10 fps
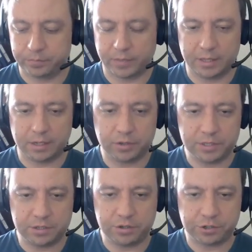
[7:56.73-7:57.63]
The
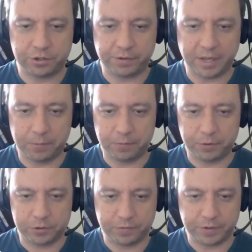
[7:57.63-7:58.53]
crystal structure of cadmium
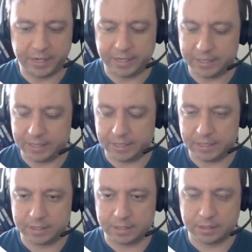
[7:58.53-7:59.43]
phosphide
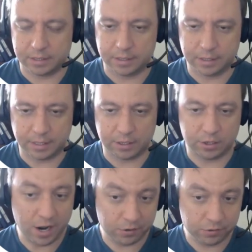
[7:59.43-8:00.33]
is
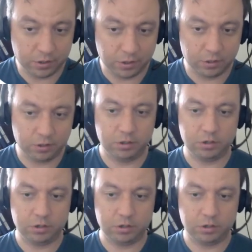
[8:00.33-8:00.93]
tetragonal.